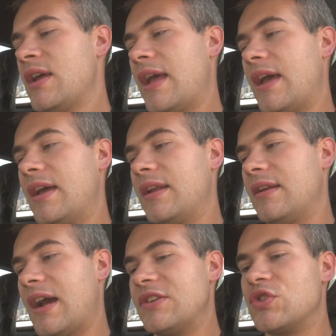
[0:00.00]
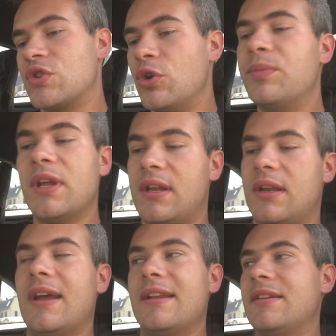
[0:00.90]
and I scooped it,
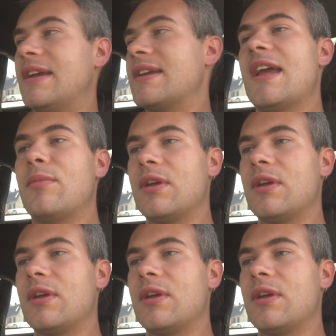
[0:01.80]
and they came